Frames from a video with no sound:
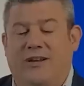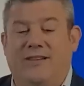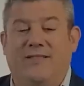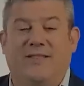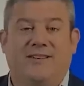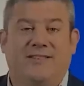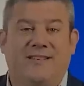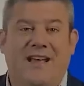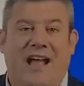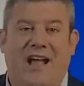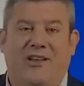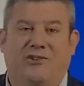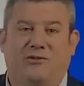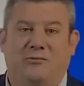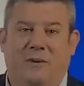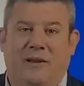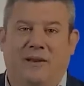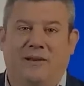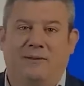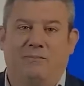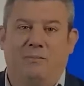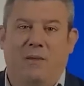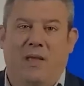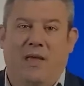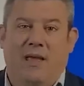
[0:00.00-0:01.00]
in the
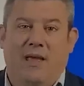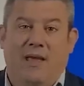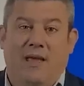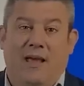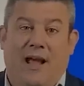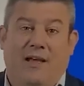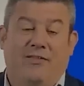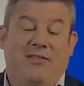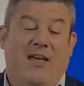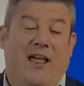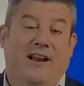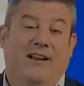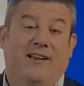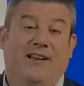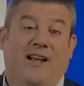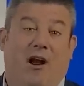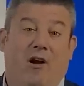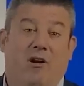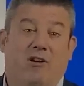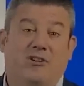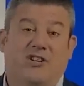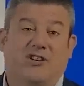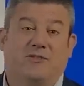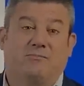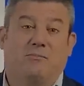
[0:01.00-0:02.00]
Tasman, and that
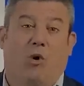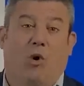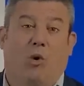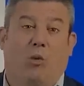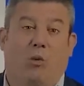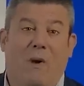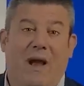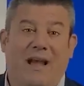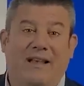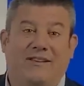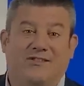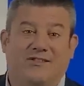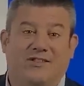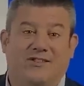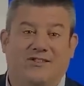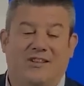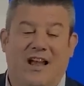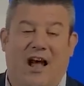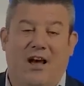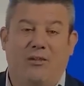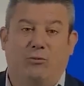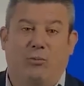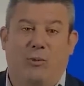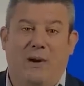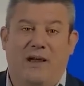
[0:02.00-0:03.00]
encourages more west to
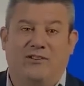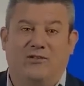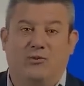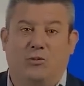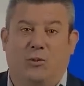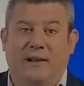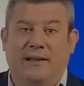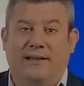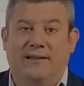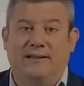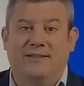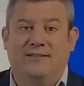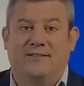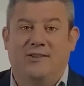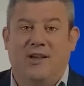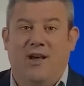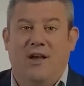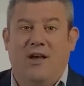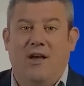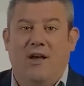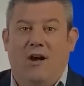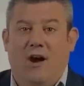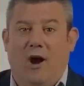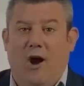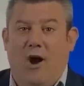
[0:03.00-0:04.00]
southwest winds
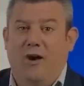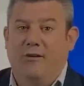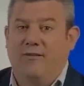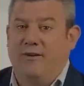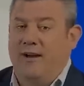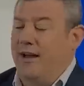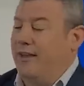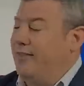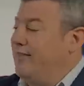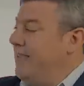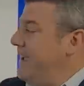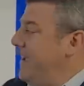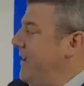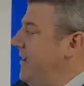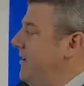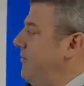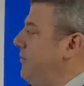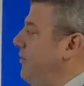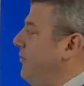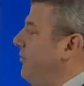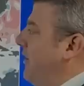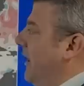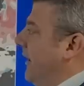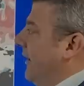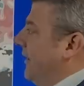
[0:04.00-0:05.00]
over the
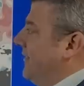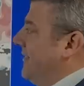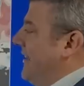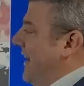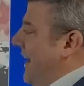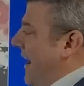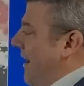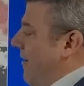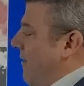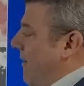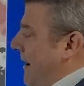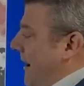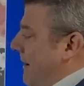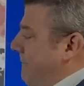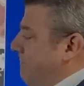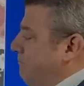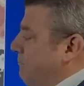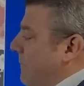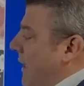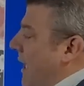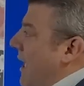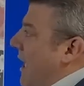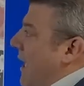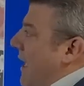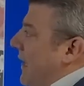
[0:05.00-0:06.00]
New Zealand area.
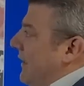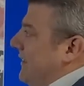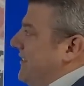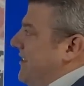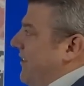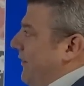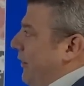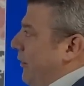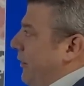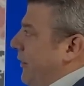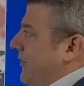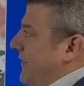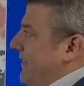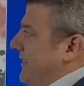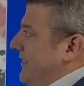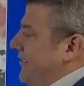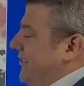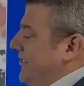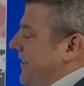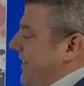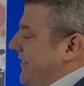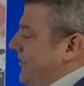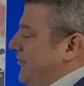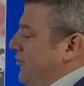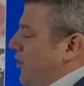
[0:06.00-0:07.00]
Let's have a look at the
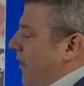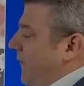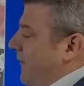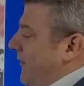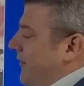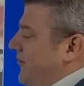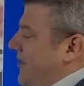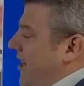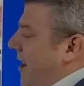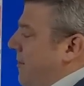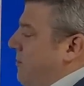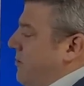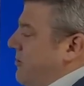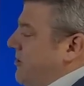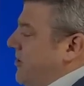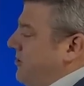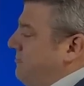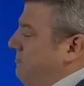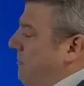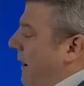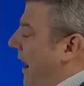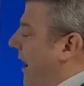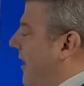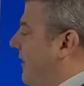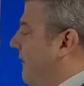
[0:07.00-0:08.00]
sea surface temperatures,
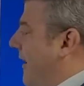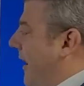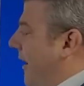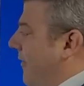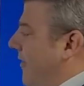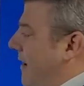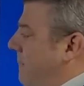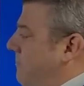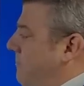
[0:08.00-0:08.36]
part of how they